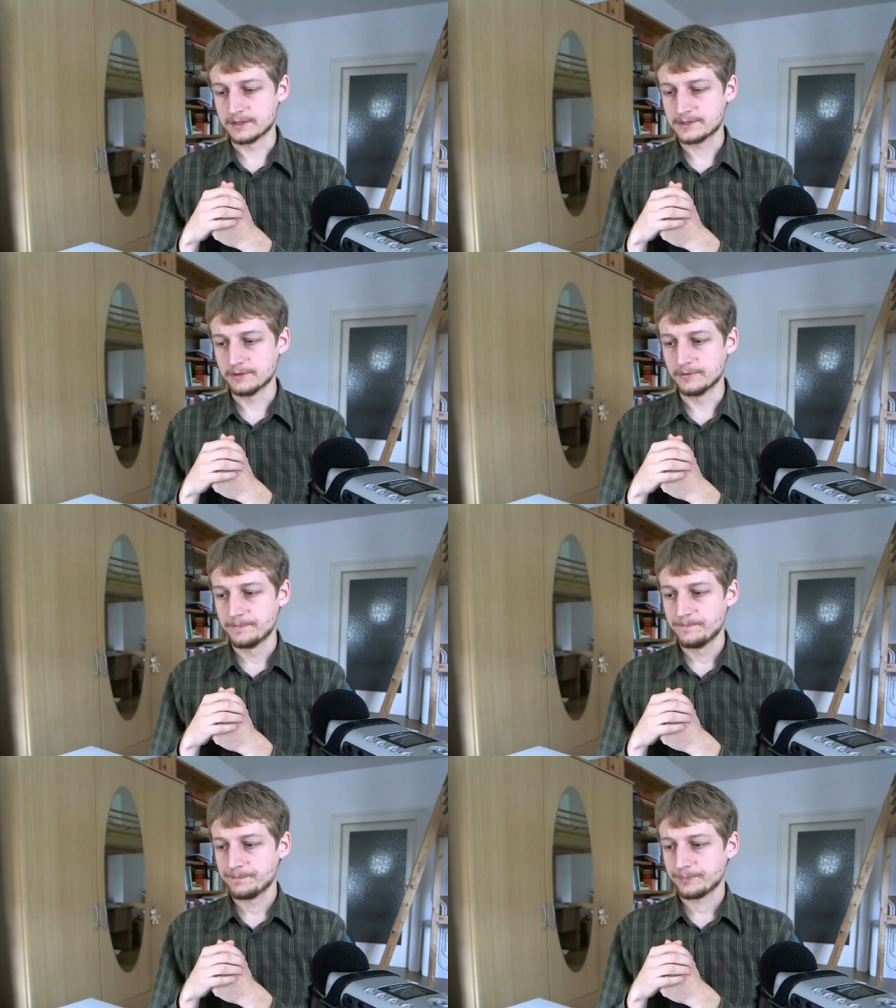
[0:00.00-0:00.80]
So
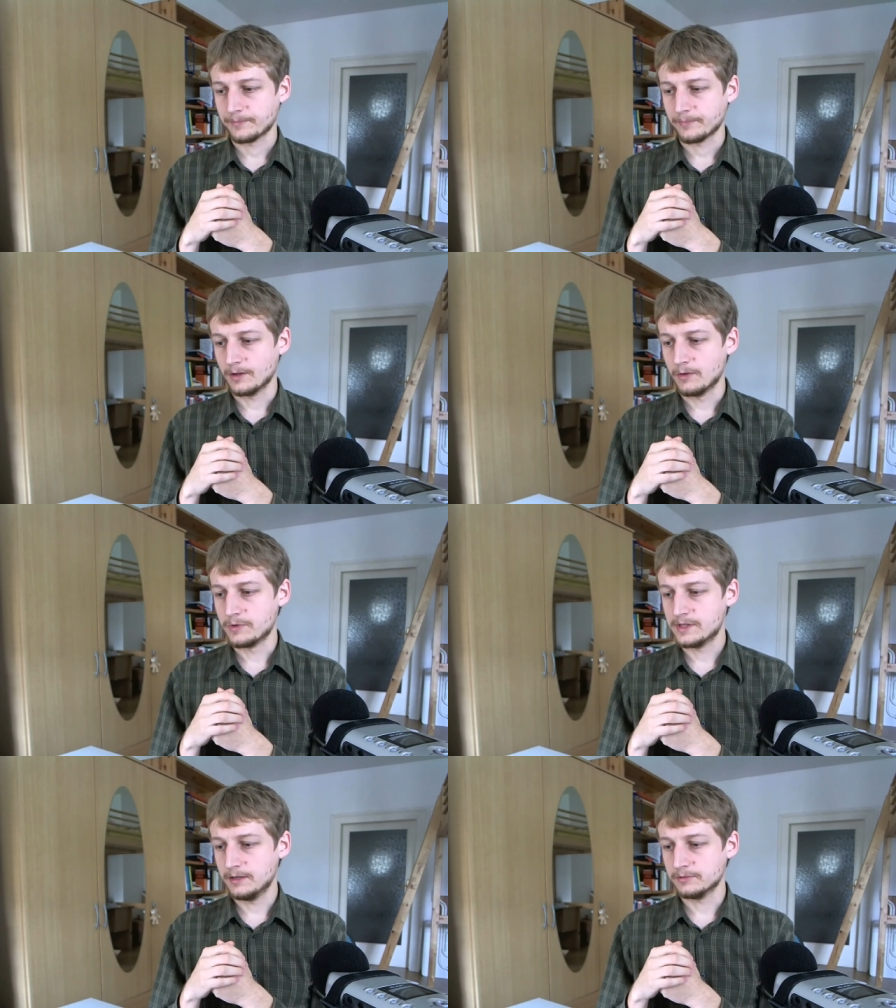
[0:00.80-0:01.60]

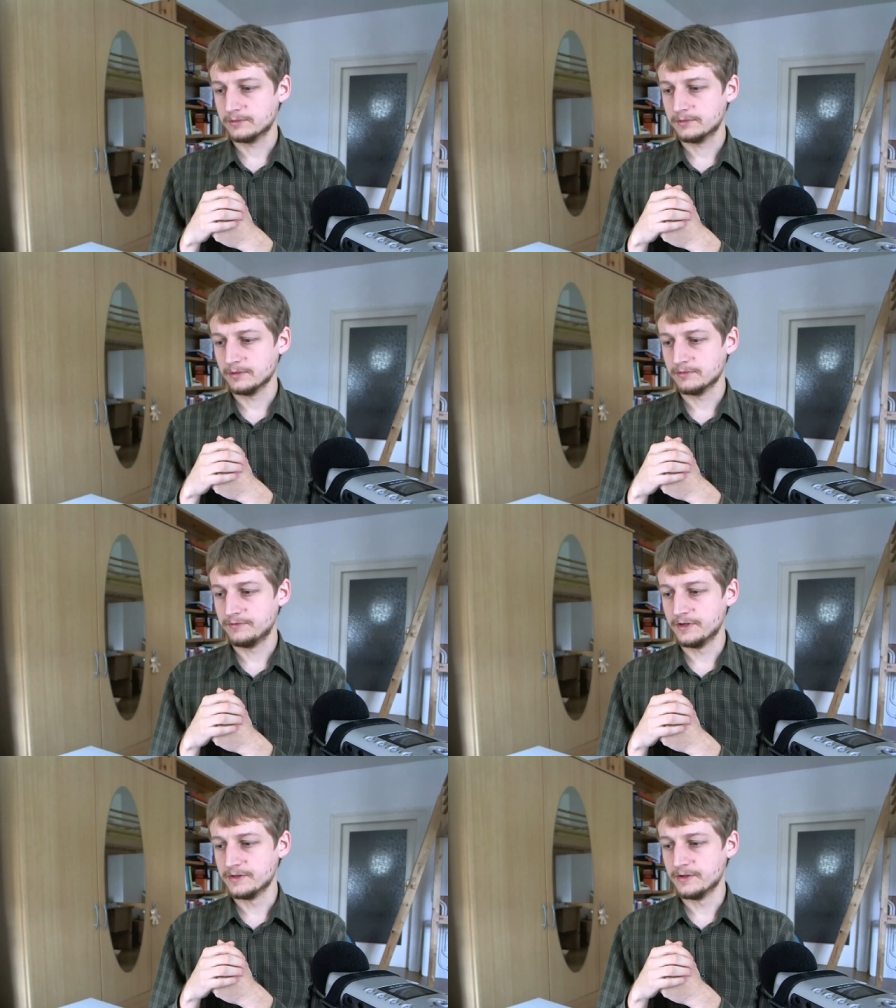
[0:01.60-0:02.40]
without
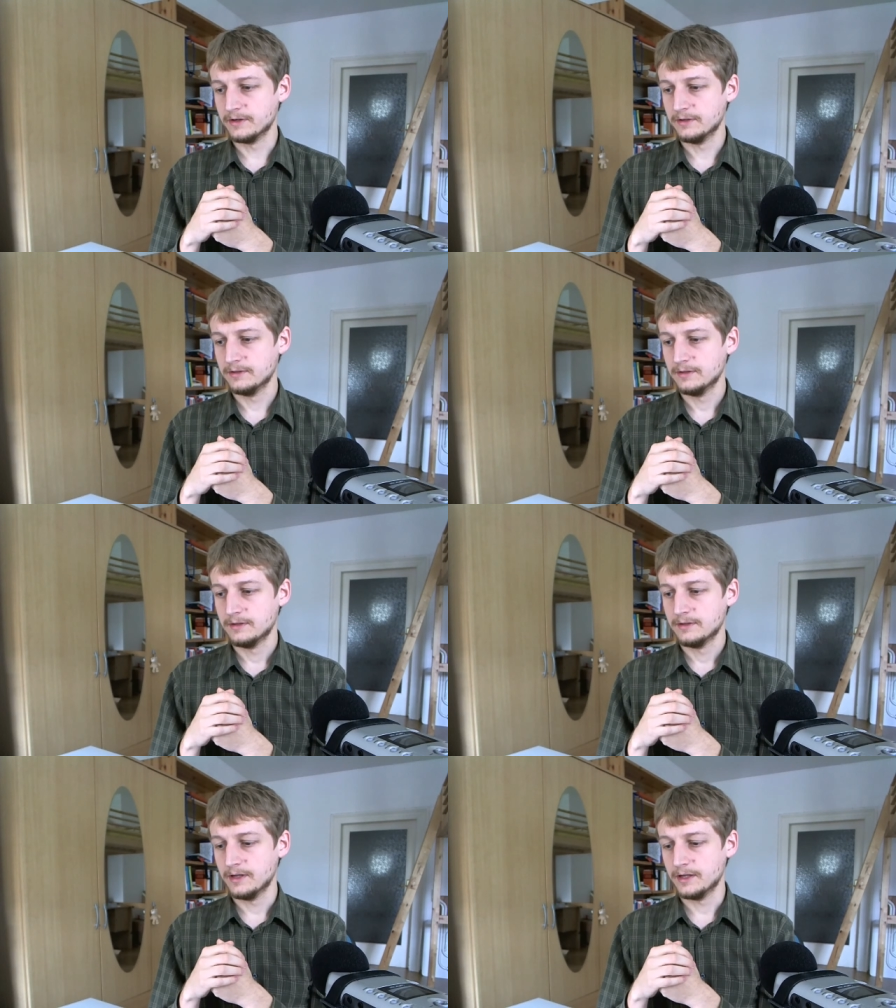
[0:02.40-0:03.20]
further
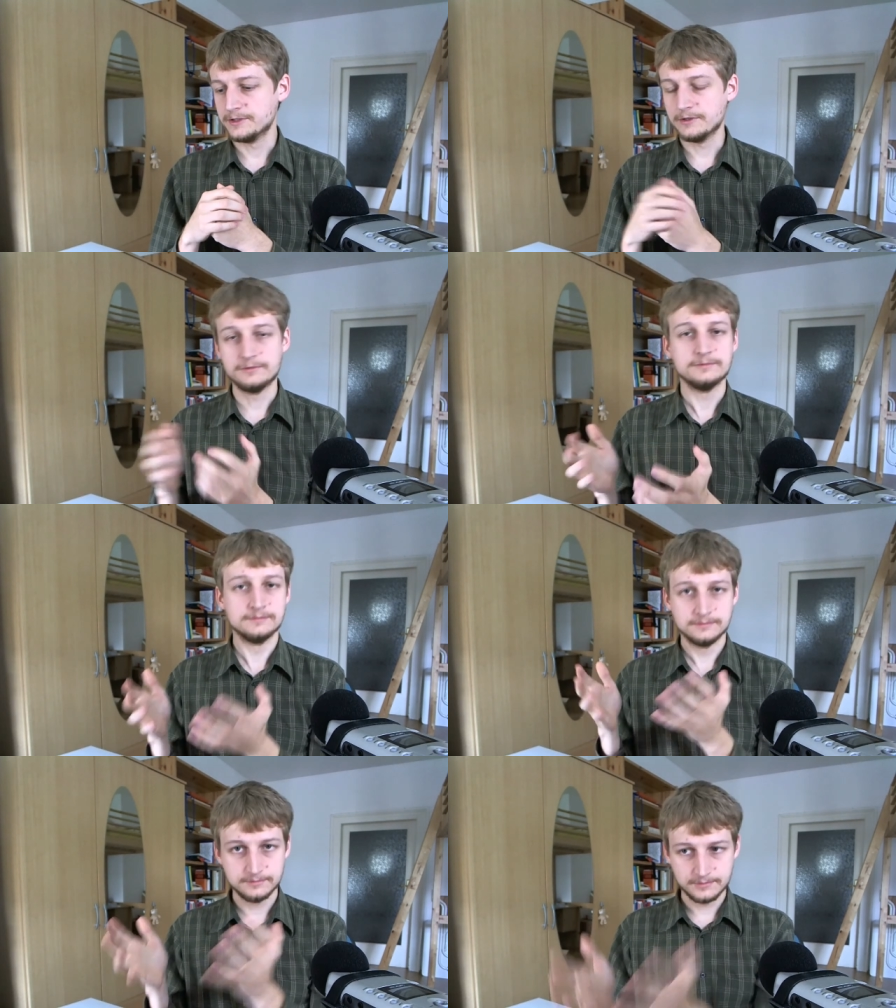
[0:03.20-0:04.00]
ado,
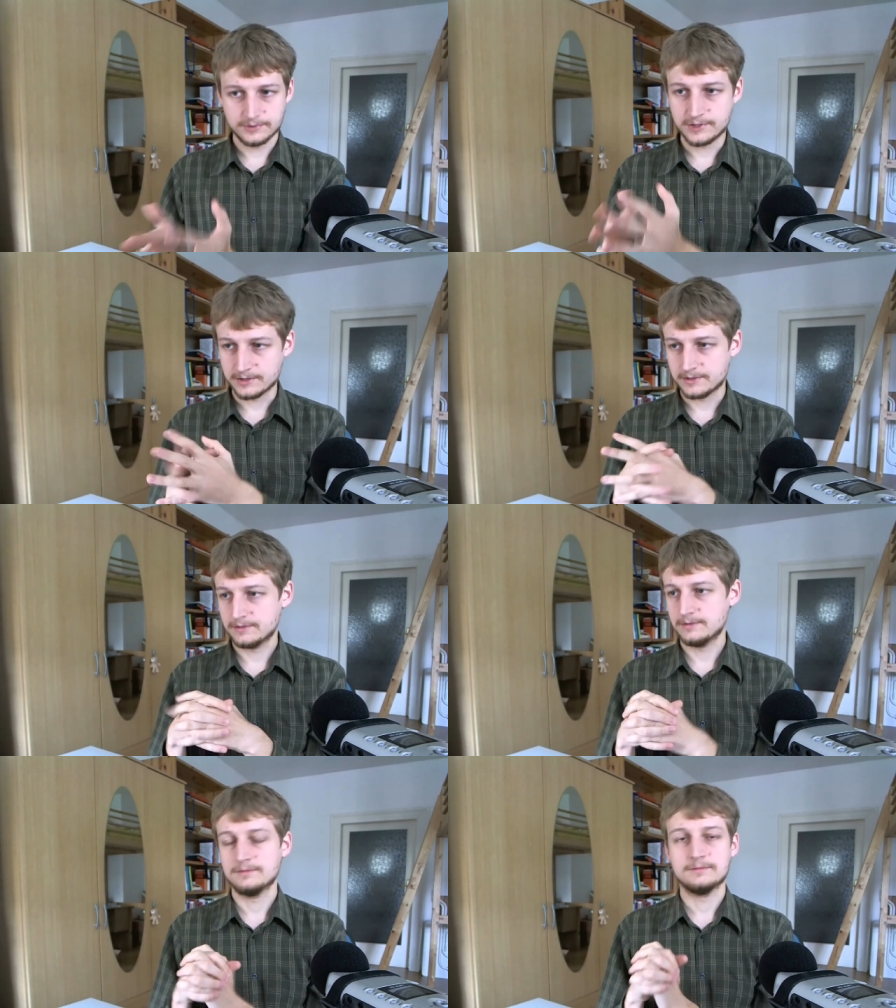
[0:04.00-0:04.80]

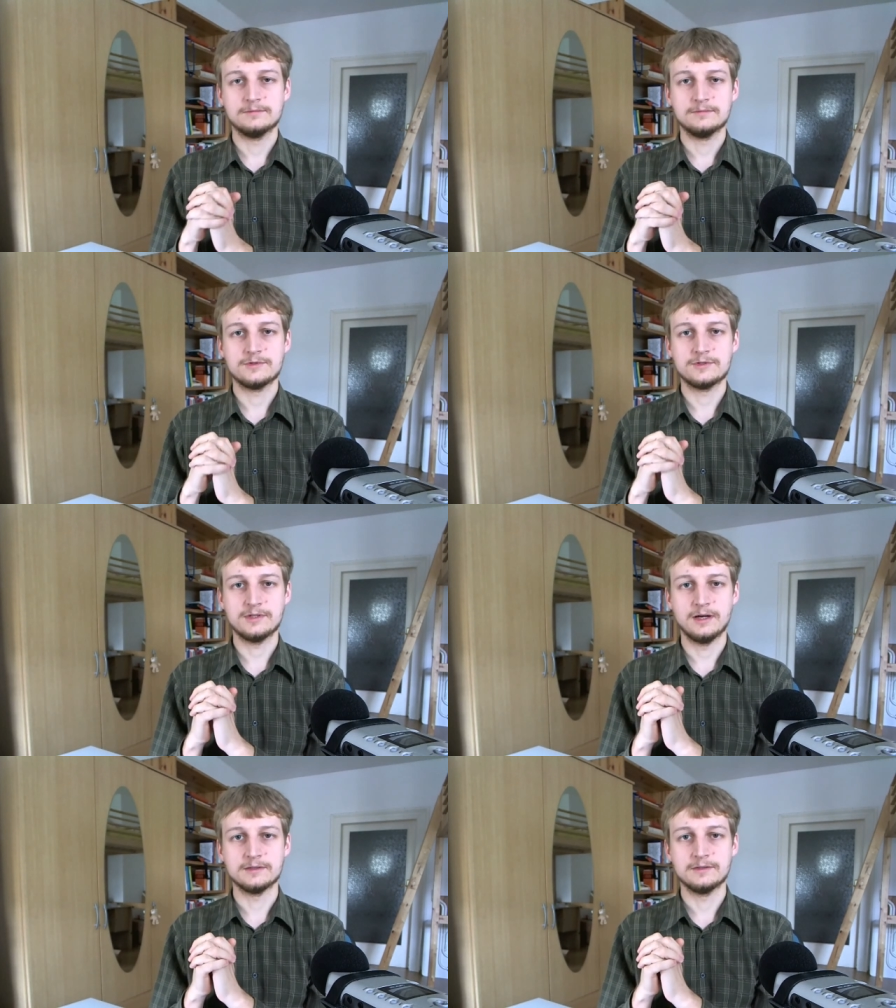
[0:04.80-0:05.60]
just
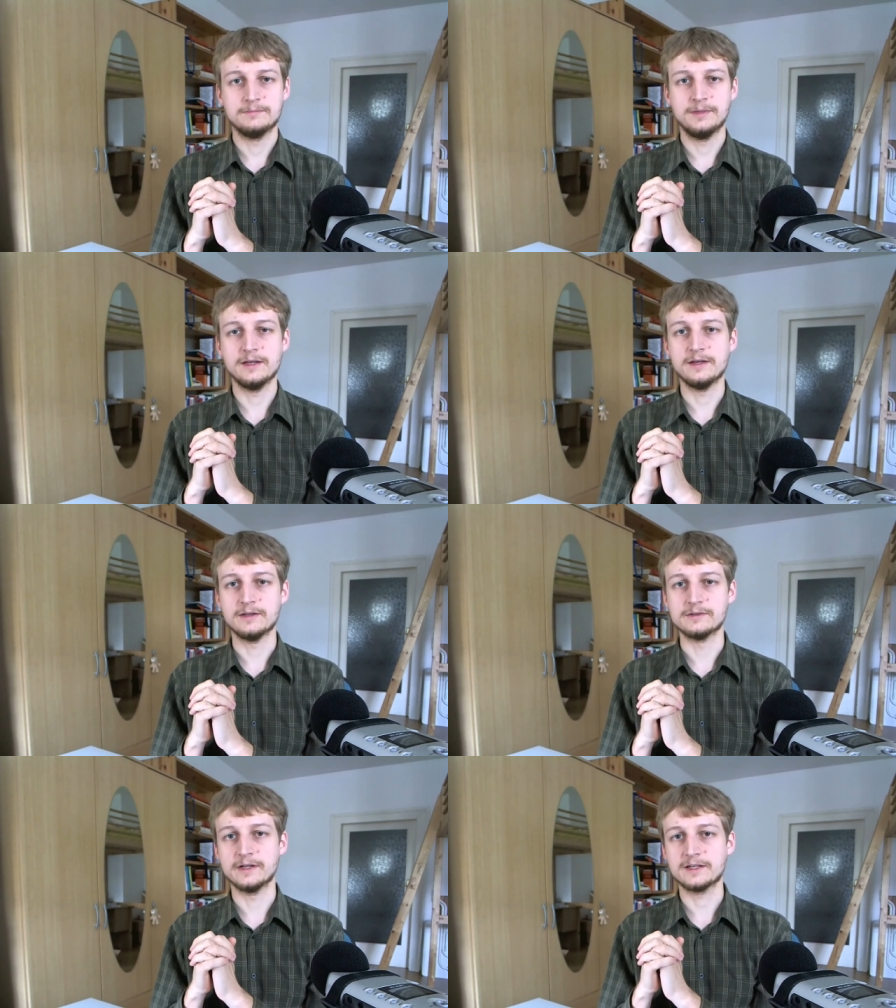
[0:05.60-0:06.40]
start playing
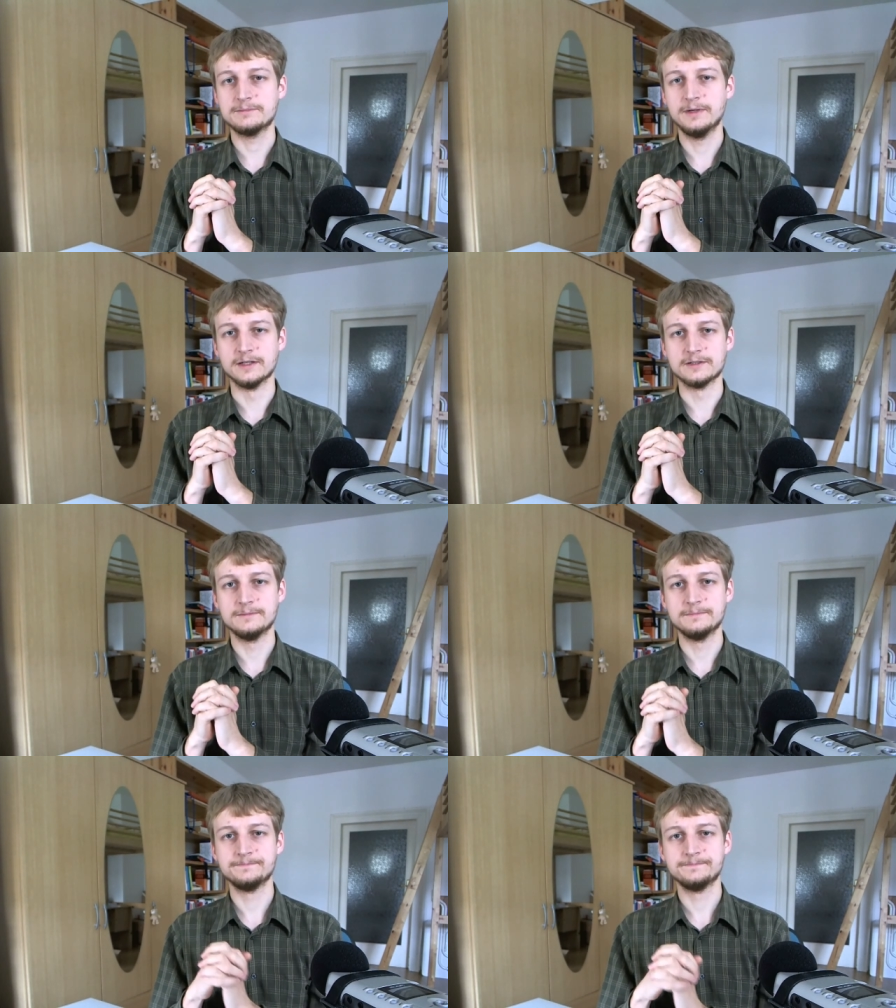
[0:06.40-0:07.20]
in the next part.
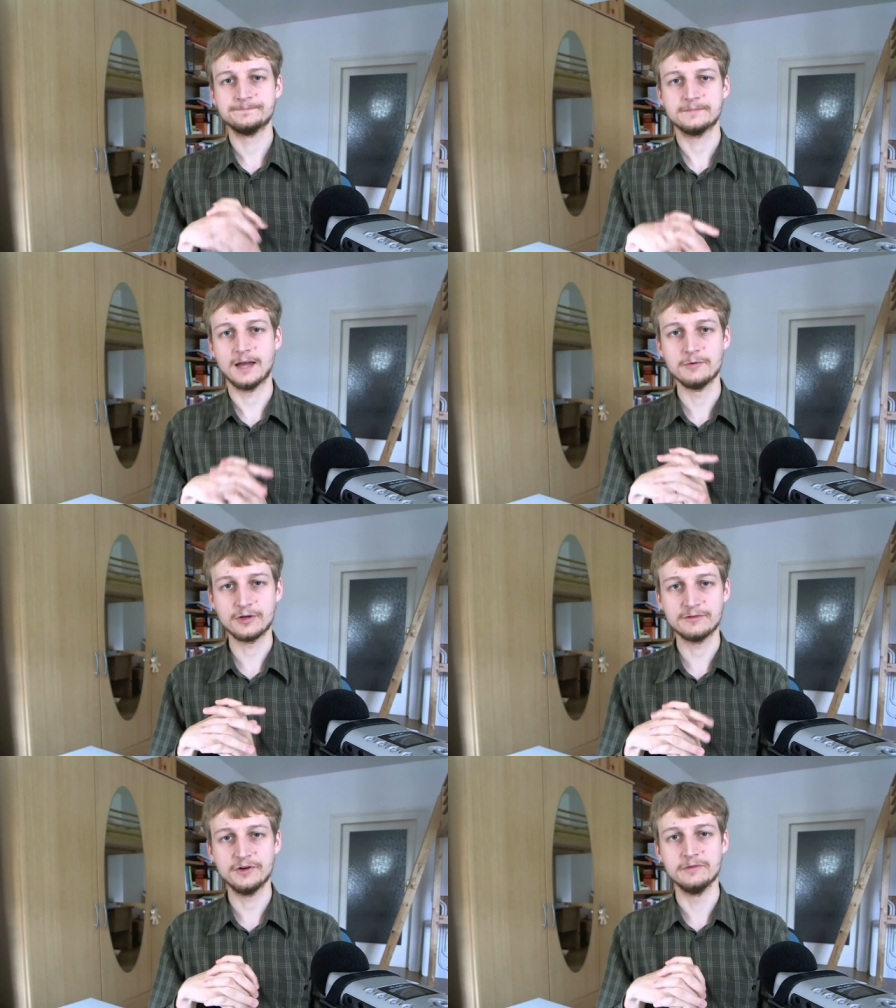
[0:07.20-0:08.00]
I'm
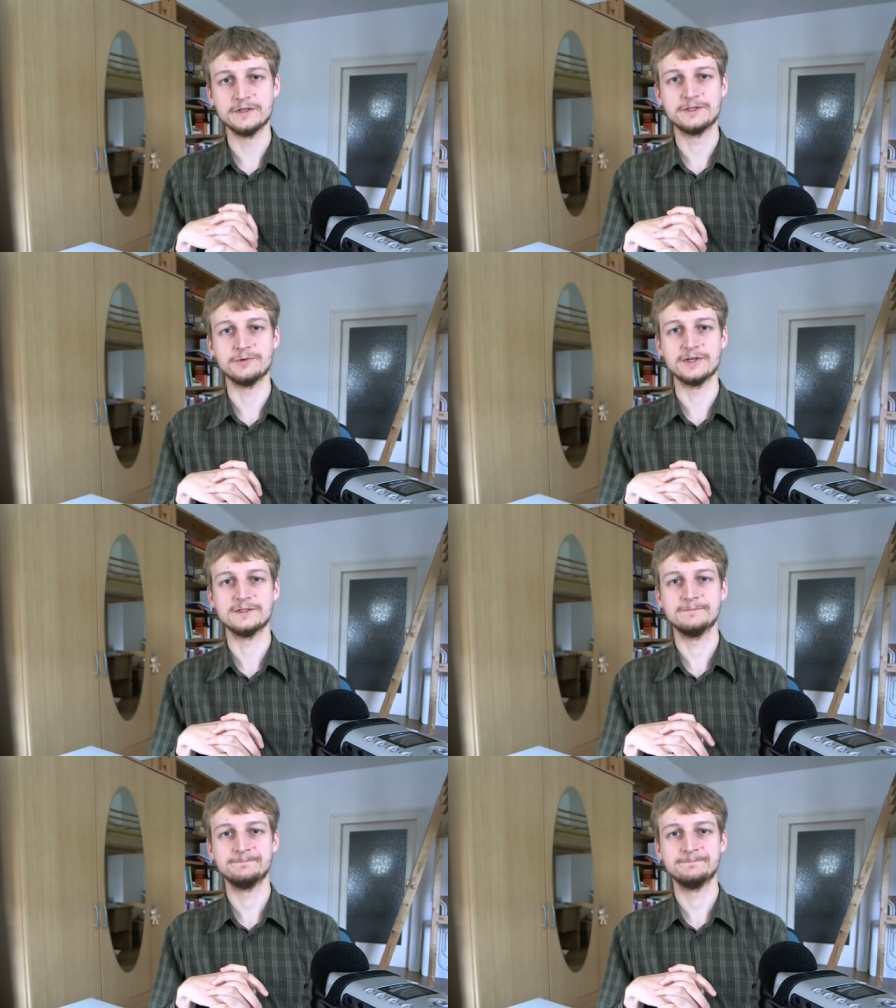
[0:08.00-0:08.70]
looking forward to it.